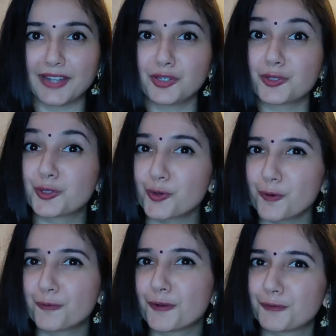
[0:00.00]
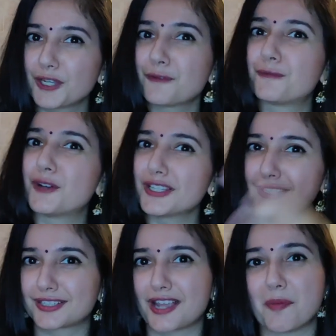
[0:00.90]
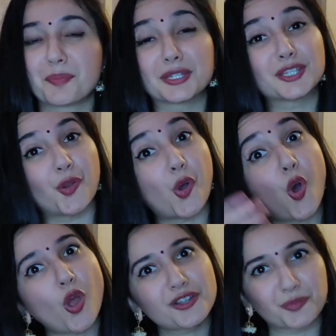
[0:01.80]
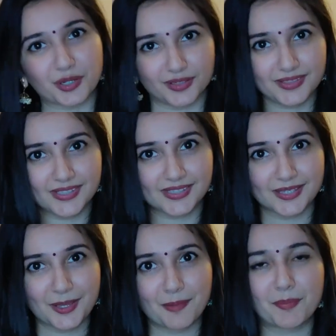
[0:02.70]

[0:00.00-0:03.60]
and 251st company onwards